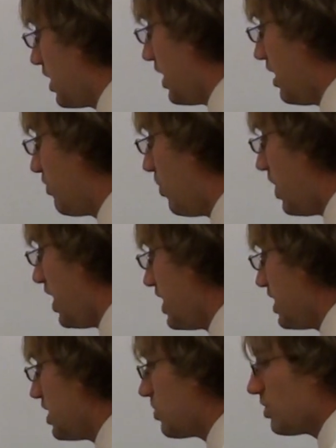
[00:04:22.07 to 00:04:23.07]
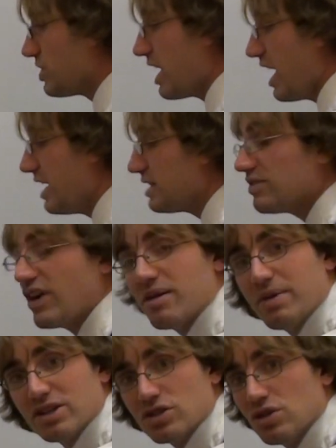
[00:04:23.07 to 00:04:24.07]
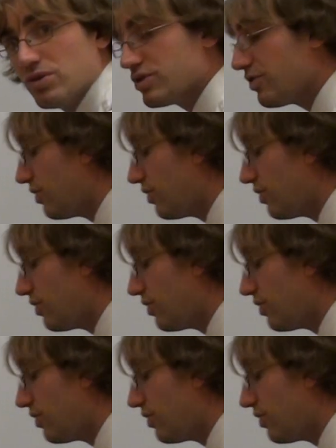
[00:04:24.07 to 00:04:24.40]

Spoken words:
I have y equals 8 divided by 2 is